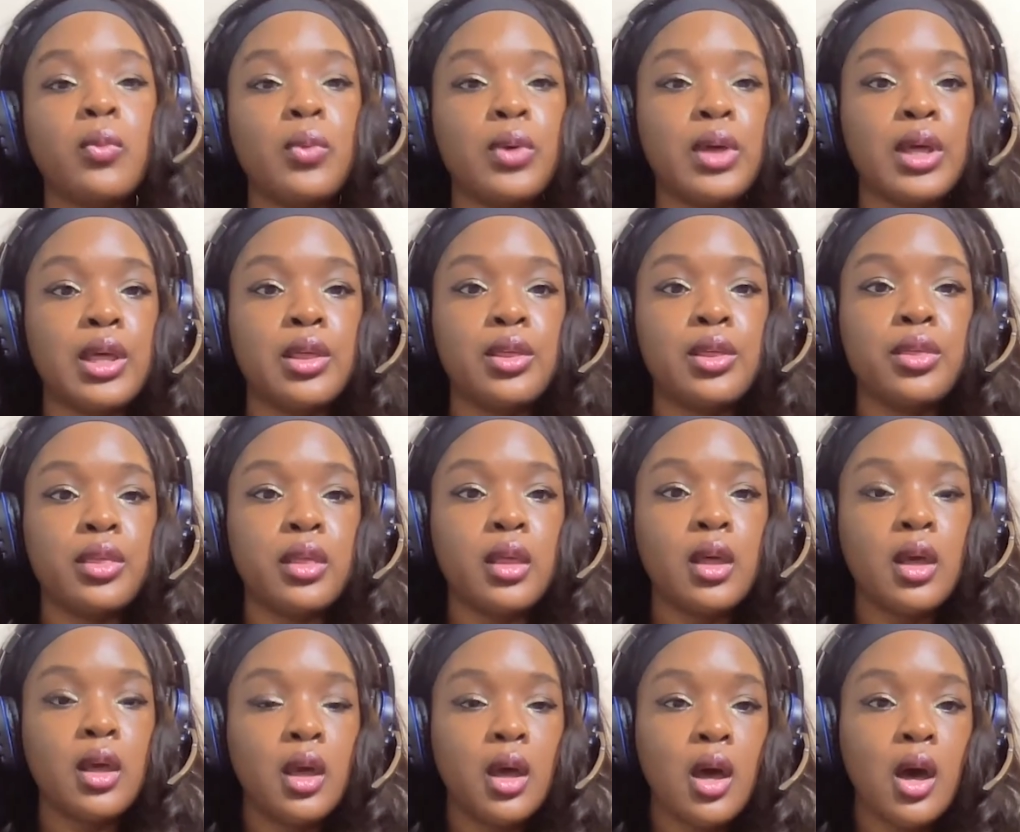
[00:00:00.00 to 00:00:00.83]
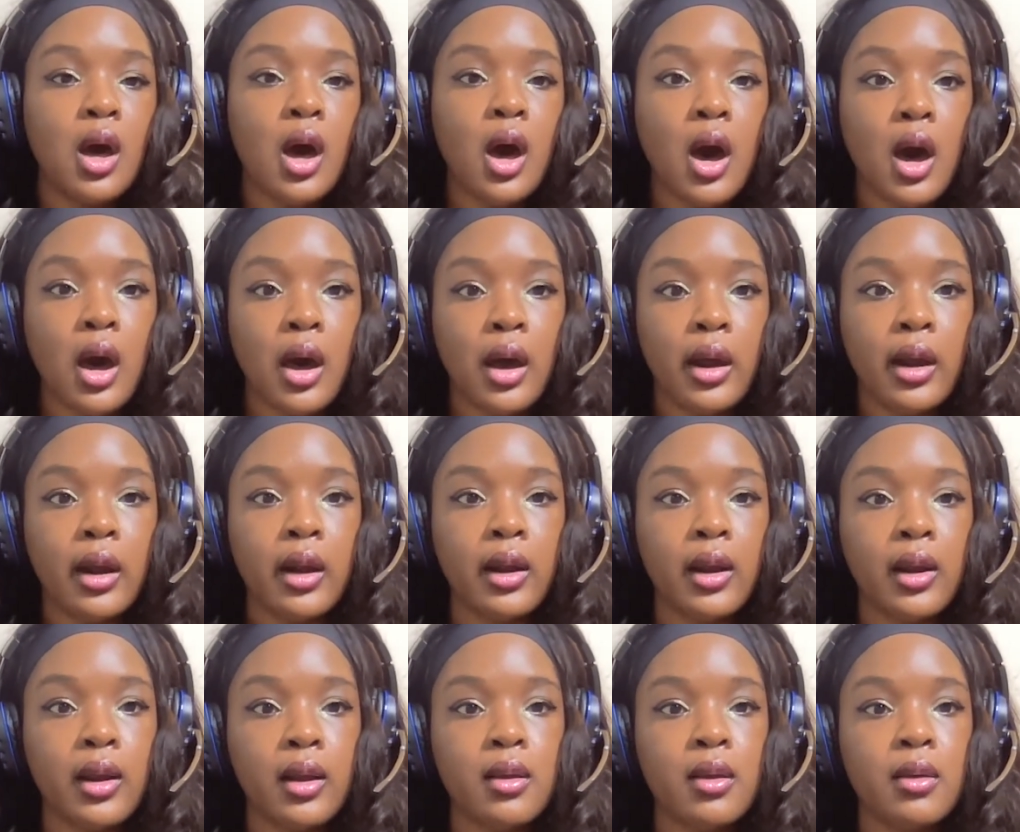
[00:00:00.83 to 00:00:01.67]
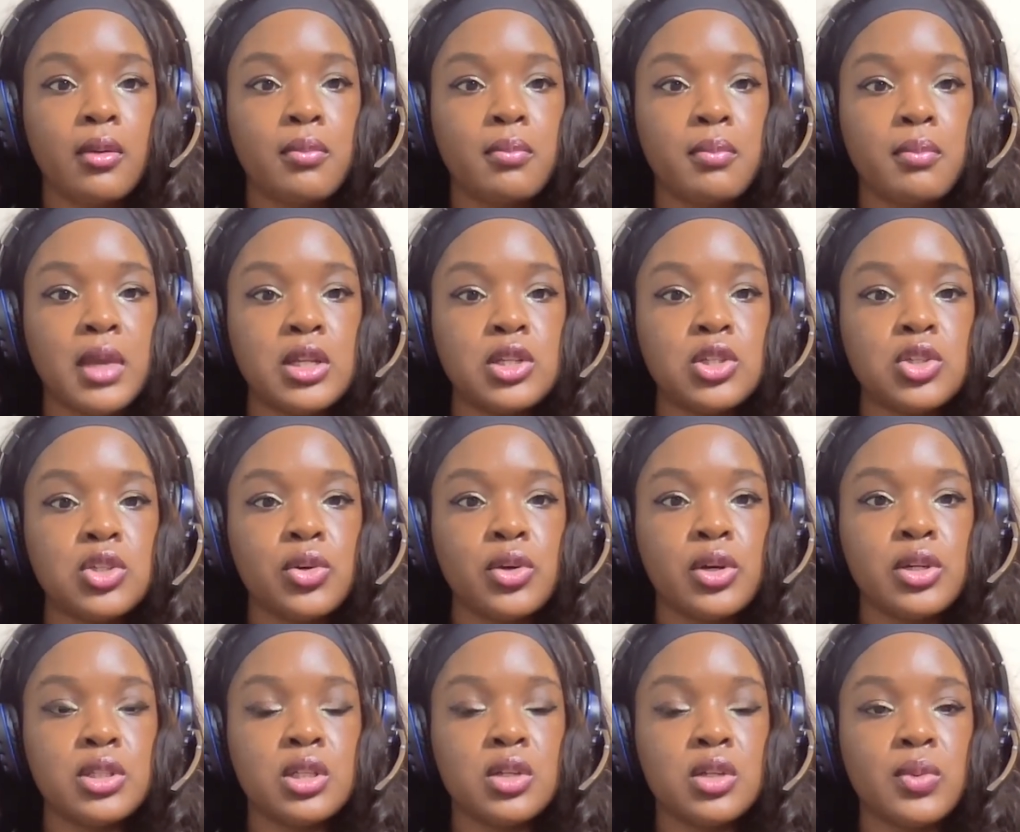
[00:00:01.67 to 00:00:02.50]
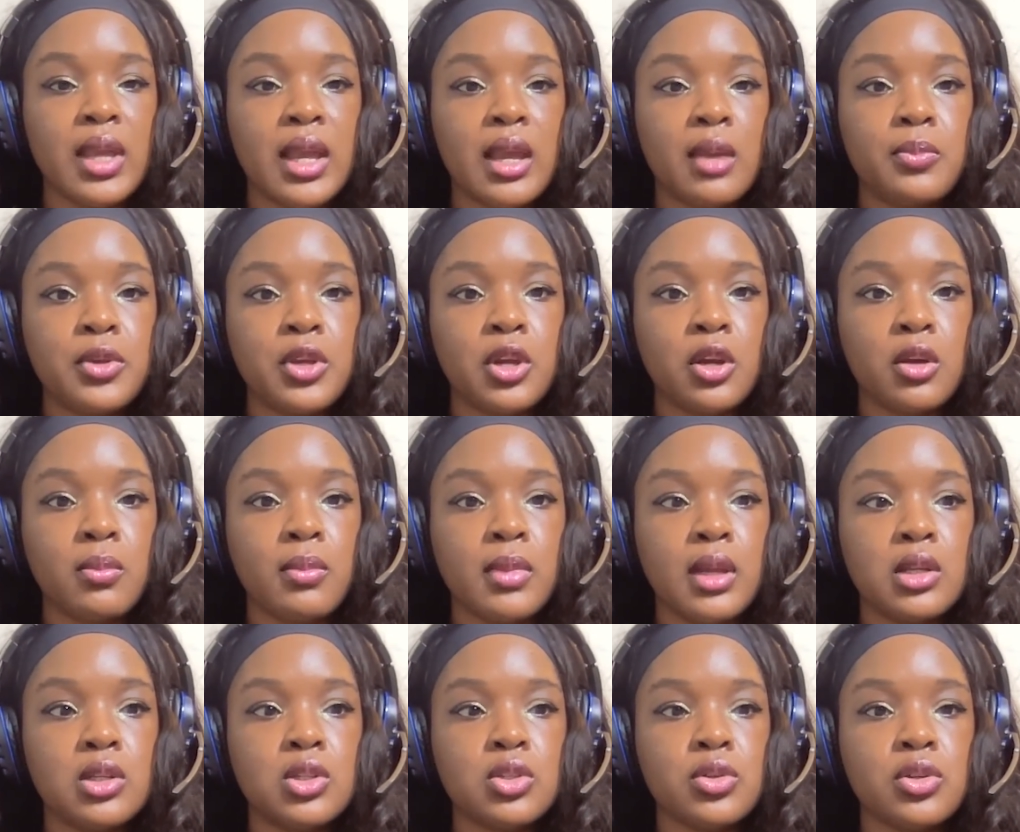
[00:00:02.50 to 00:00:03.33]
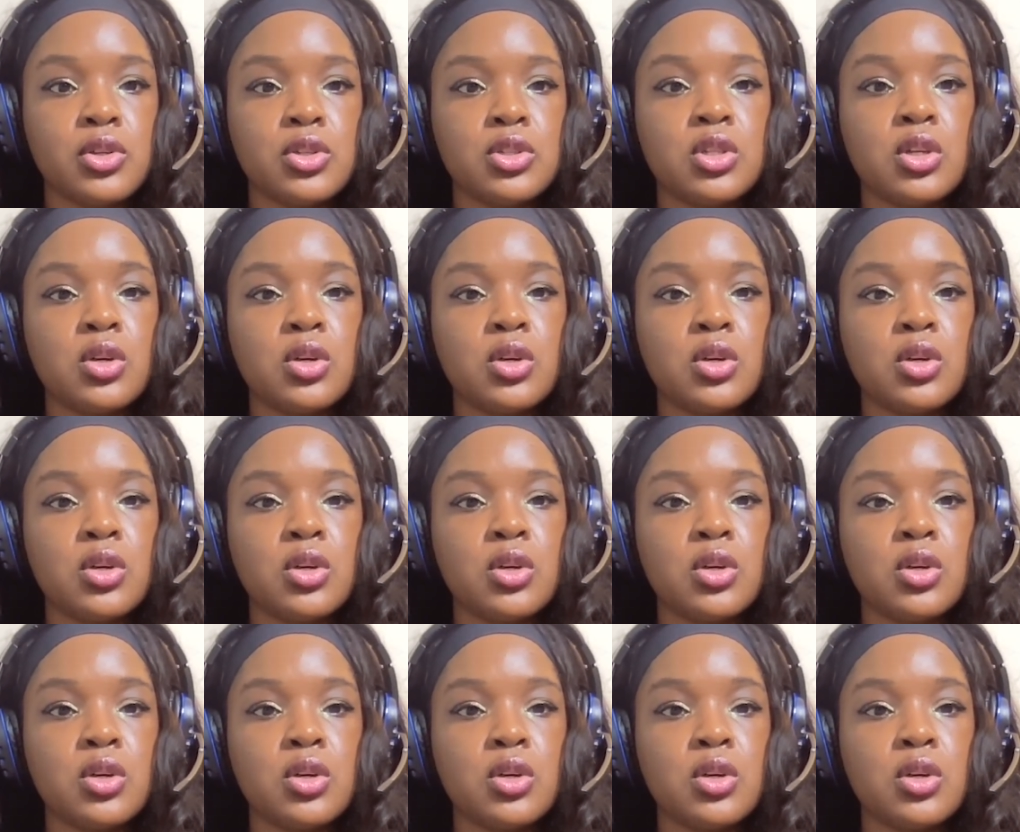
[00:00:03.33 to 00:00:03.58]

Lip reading: with our mentors, and we had peer mentors.